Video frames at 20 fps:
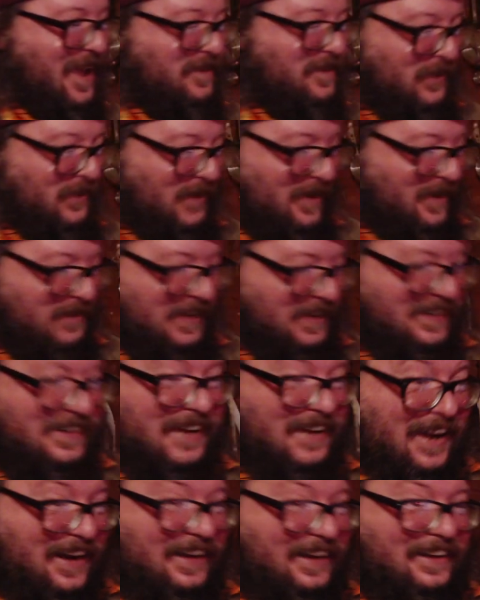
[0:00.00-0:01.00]
you want me to
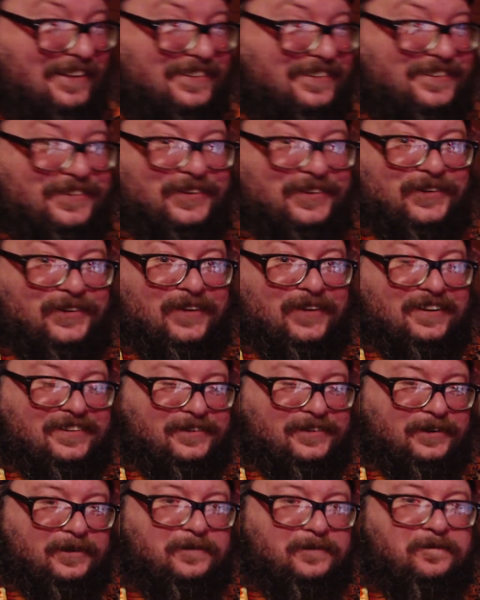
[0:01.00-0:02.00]
not answer your
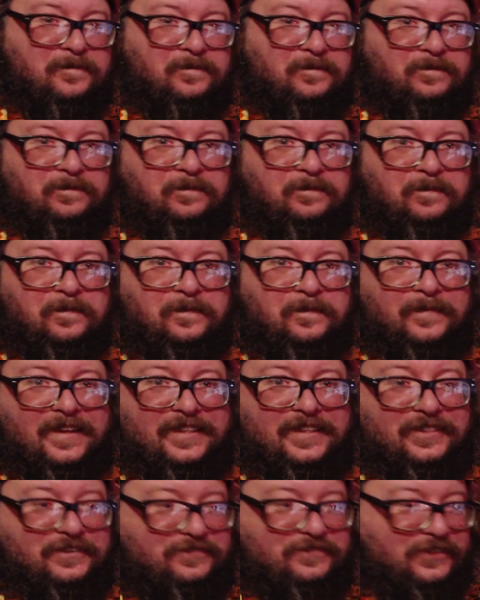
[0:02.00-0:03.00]
question in
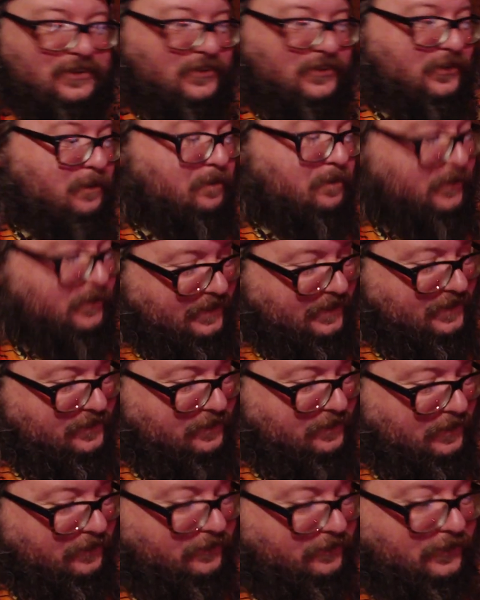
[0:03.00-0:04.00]
the future, please
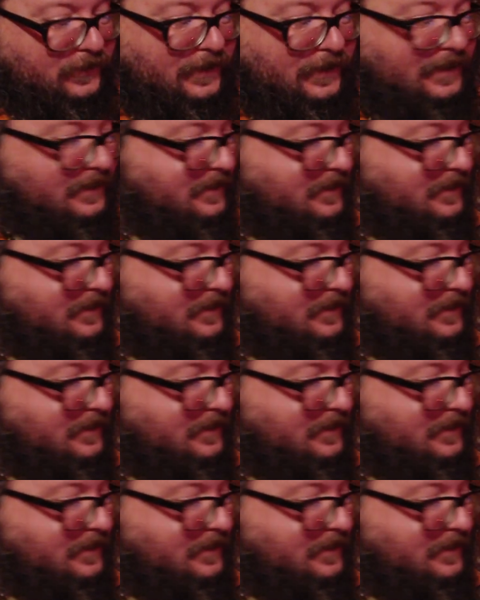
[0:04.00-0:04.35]
feel free